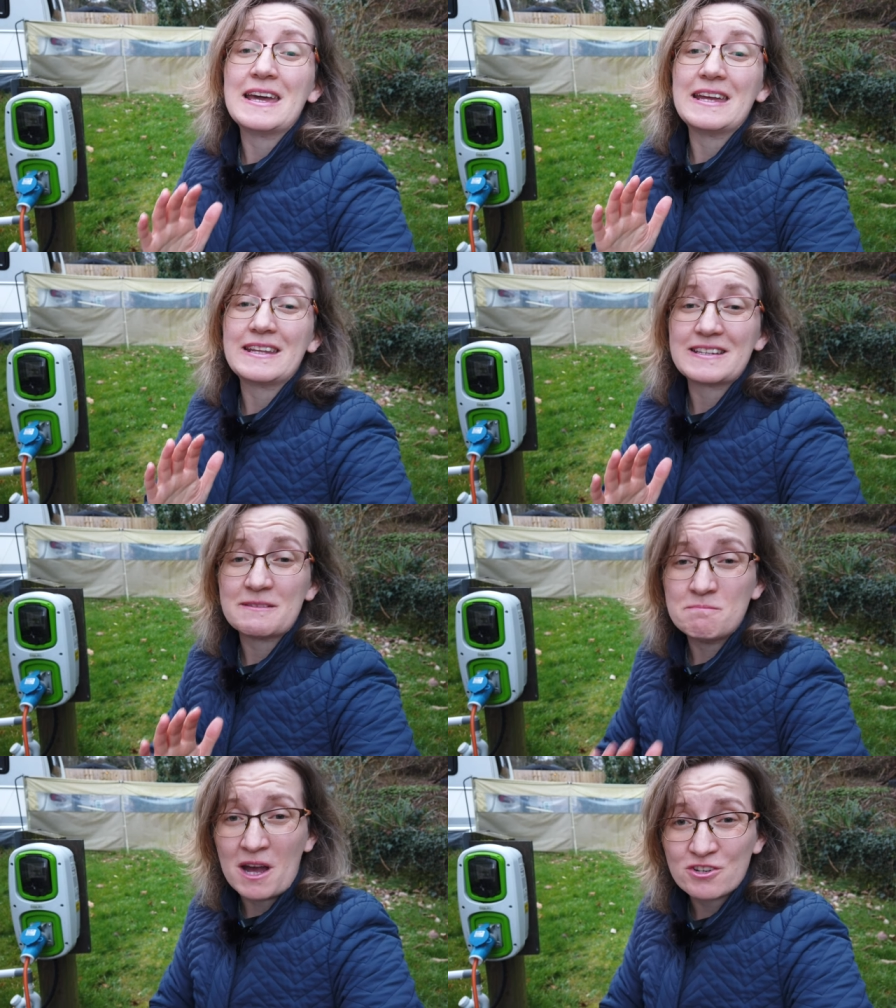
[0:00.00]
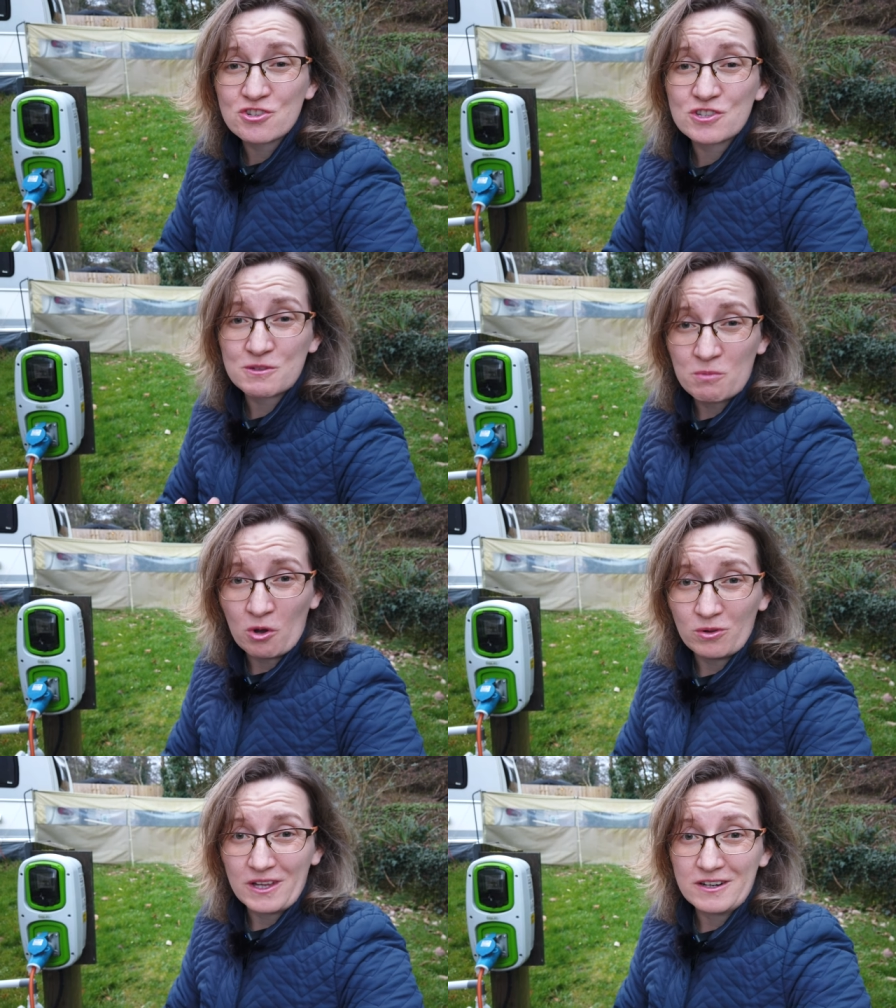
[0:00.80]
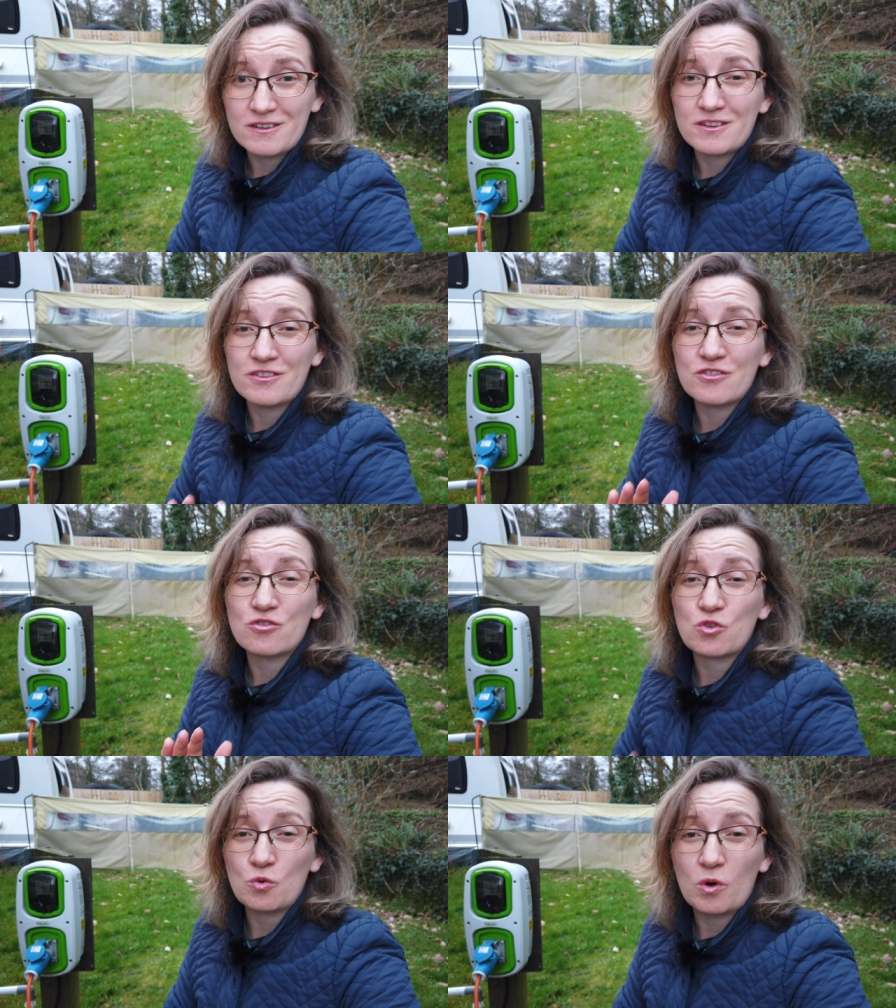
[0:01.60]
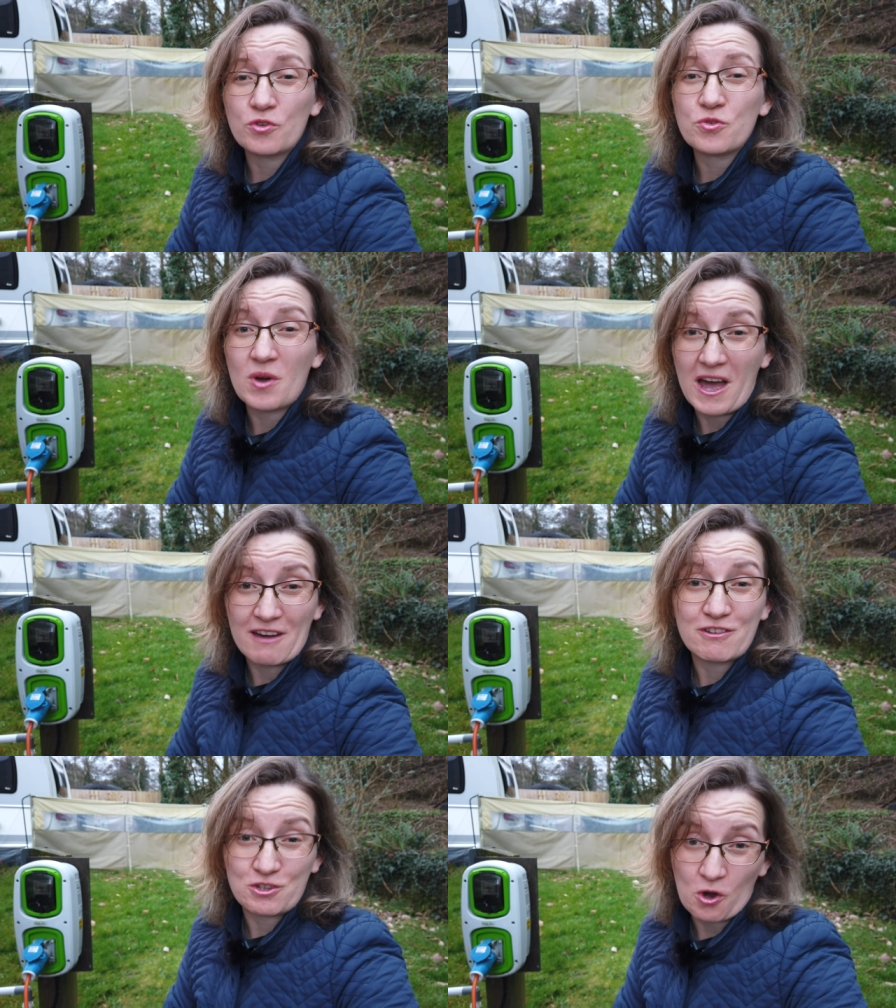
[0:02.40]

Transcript: it is much smaller to what you have at